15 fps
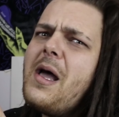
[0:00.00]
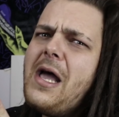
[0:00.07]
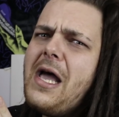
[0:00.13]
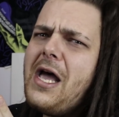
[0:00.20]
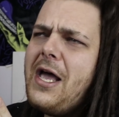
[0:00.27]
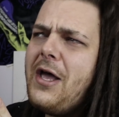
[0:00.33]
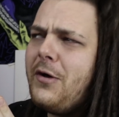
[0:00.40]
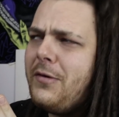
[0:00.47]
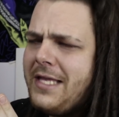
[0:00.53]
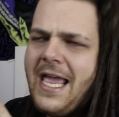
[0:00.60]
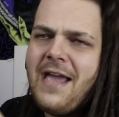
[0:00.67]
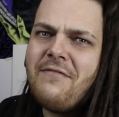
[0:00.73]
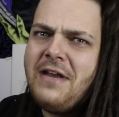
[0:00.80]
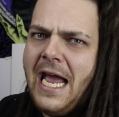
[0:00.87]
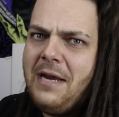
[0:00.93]
I only
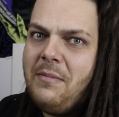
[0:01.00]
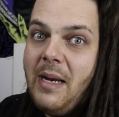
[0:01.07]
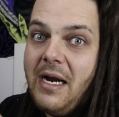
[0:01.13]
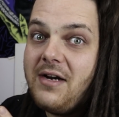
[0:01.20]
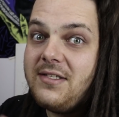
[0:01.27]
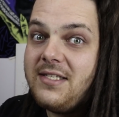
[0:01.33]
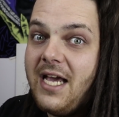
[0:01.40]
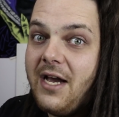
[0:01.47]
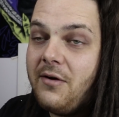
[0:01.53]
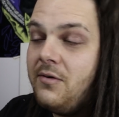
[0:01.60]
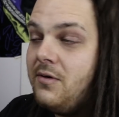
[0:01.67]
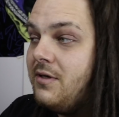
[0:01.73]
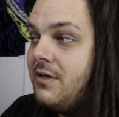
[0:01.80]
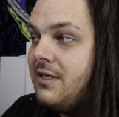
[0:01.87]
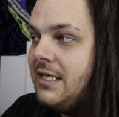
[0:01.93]
have 9 pairs now.
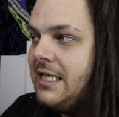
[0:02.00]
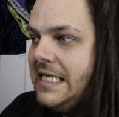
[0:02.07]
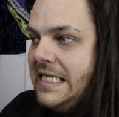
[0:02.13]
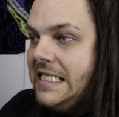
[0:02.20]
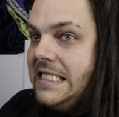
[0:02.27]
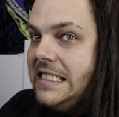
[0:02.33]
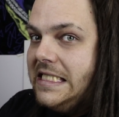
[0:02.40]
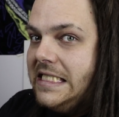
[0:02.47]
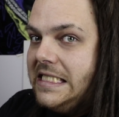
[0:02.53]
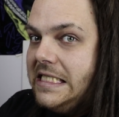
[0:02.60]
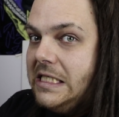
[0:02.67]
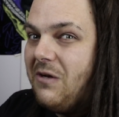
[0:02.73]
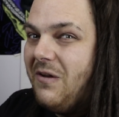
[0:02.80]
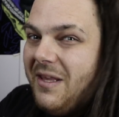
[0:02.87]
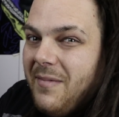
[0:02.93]

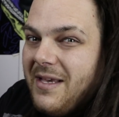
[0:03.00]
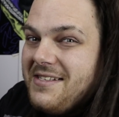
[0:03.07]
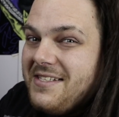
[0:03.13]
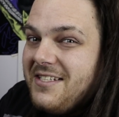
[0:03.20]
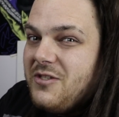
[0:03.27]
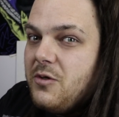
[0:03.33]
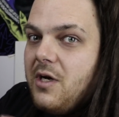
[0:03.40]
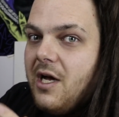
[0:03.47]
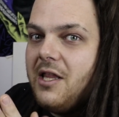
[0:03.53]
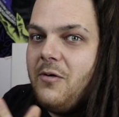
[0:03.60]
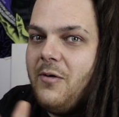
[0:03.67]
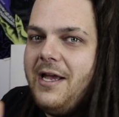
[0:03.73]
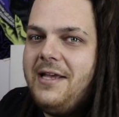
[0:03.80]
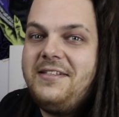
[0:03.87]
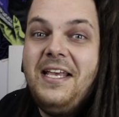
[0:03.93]
Only missing 2
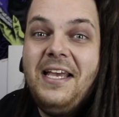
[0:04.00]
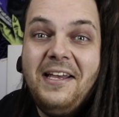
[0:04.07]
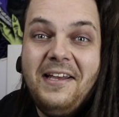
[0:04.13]
colorways.